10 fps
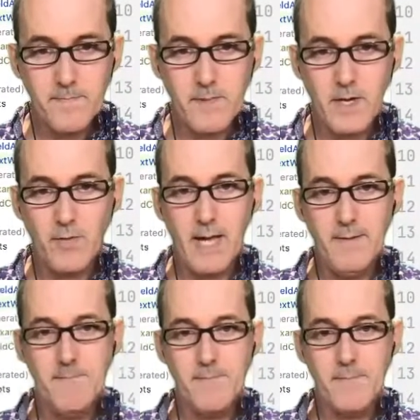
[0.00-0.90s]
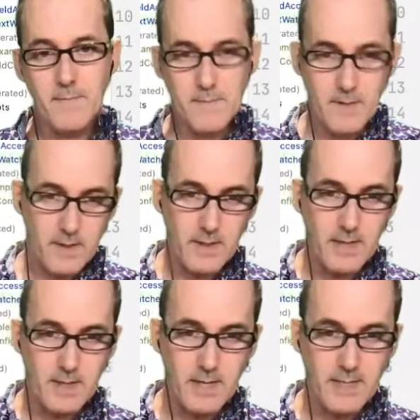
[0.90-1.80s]
Okay, I think you
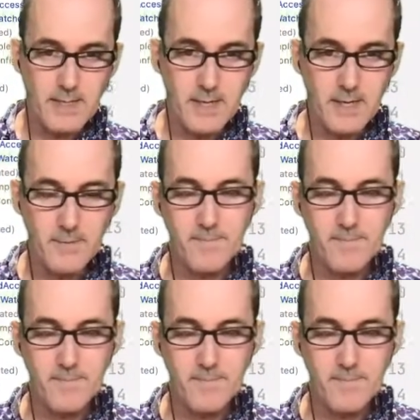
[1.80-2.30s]
get the idea there.